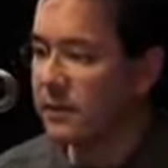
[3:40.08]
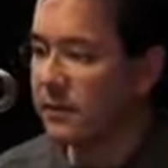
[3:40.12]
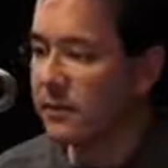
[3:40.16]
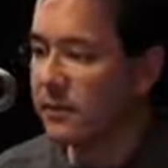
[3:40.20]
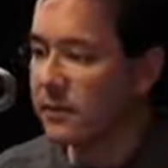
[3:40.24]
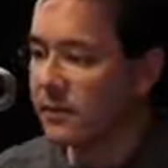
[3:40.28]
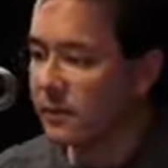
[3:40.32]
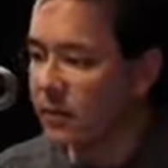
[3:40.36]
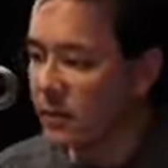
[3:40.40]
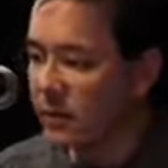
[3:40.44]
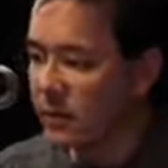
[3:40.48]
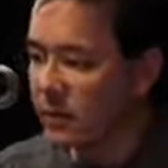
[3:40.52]

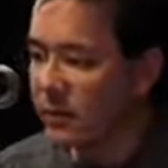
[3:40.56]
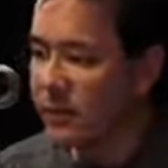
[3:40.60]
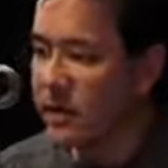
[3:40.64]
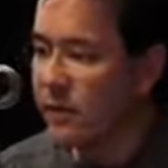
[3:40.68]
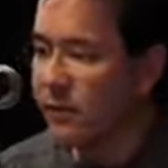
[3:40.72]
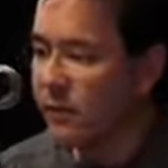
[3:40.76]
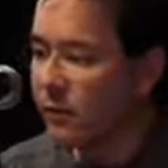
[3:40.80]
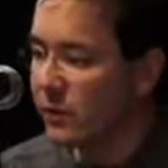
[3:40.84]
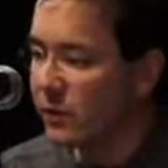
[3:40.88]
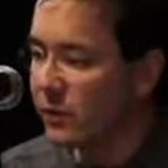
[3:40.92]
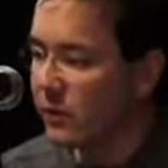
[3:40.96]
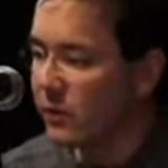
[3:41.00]
Did my
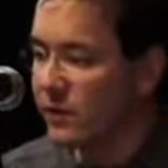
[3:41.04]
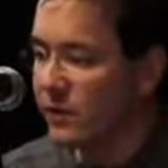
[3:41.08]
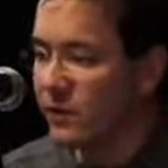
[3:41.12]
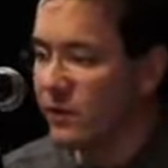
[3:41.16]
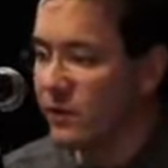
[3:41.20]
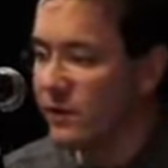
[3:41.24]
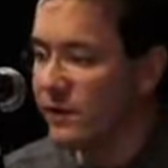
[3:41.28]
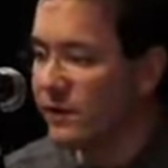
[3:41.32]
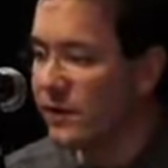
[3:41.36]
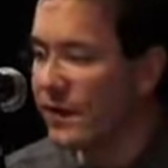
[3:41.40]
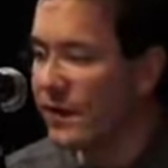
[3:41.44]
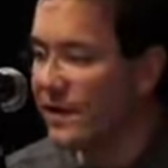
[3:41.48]
web
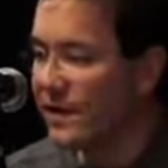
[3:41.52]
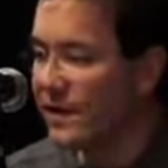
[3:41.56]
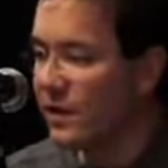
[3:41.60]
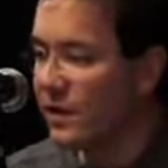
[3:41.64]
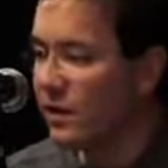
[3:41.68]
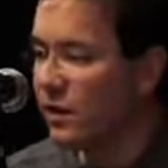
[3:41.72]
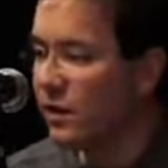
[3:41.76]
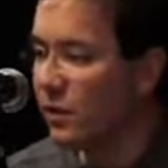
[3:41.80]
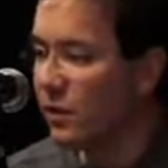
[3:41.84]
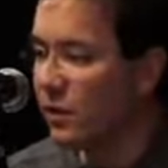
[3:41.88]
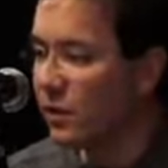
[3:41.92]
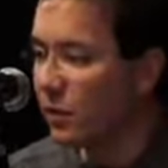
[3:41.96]
research, found
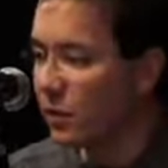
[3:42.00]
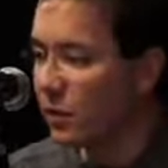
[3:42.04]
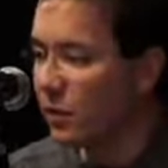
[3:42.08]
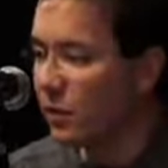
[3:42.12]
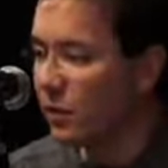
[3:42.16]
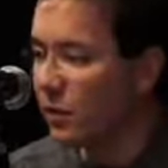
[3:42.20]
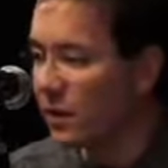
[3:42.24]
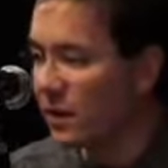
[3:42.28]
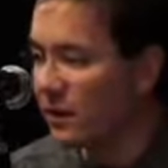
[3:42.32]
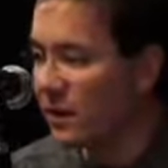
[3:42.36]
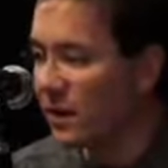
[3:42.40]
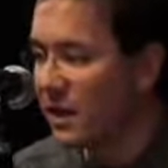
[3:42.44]
out, what
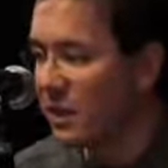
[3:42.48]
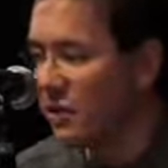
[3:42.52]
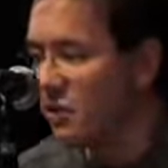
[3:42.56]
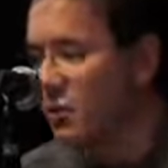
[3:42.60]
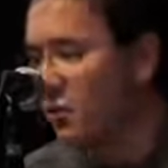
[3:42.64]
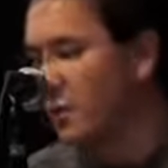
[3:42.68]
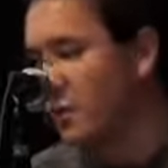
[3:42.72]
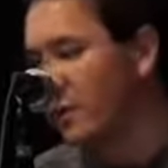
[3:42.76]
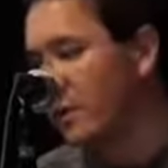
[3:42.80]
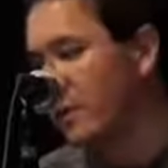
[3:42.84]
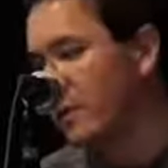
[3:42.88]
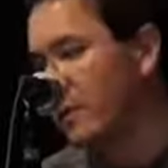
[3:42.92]
were the major
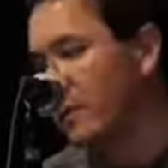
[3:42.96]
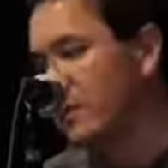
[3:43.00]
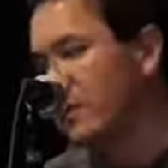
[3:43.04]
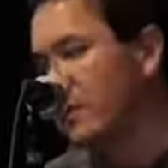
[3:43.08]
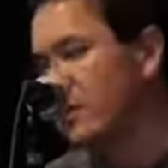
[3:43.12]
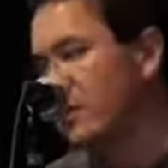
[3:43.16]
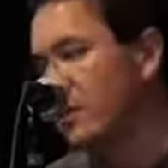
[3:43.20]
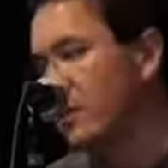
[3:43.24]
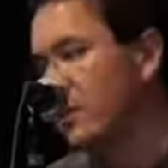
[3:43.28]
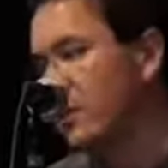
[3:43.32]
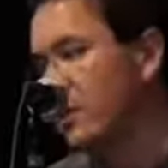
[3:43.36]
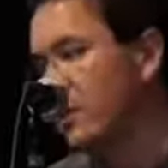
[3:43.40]
comics.
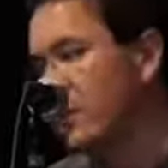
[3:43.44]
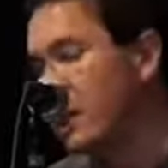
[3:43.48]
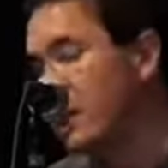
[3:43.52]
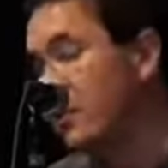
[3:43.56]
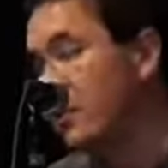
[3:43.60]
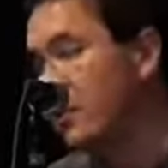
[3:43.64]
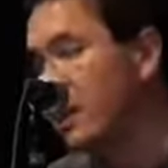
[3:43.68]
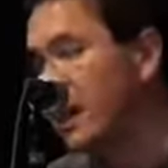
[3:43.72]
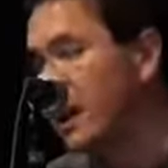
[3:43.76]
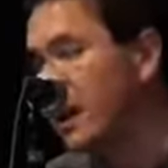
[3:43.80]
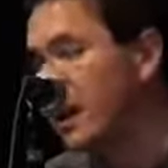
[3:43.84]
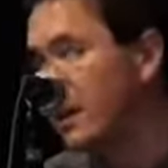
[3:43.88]
So I
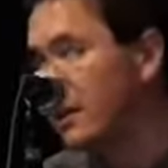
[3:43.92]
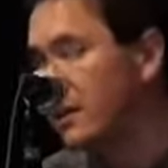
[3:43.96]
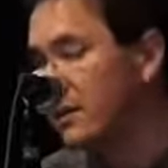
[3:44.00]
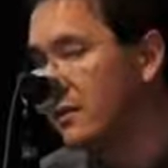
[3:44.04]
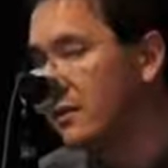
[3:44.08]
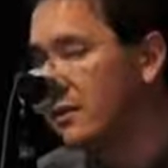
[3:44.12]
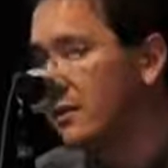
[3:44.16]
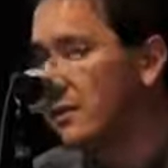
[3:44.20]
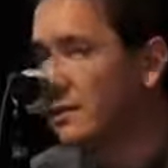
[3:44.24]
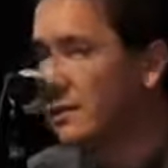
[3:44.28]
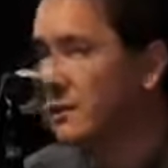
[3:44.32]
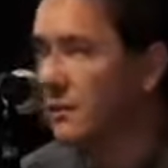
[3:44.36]
read
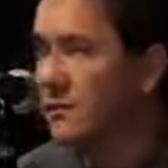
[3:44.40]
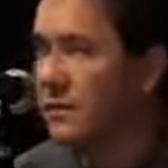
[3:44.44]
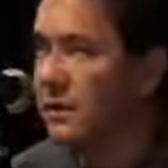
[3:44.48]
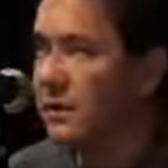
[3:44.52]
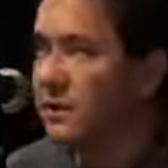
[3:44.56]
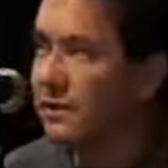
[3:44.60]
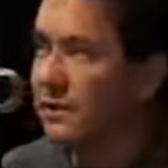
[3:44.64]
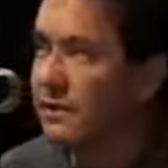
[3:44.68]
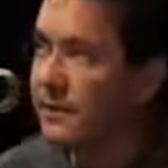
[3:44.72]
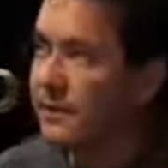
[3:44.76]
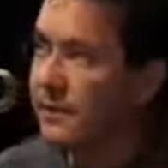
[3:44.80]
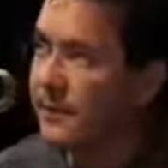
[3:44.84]
Mouse, I
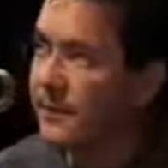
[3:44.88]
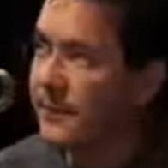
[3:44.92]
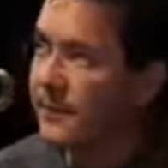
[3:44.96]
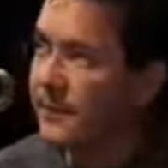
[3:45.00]
read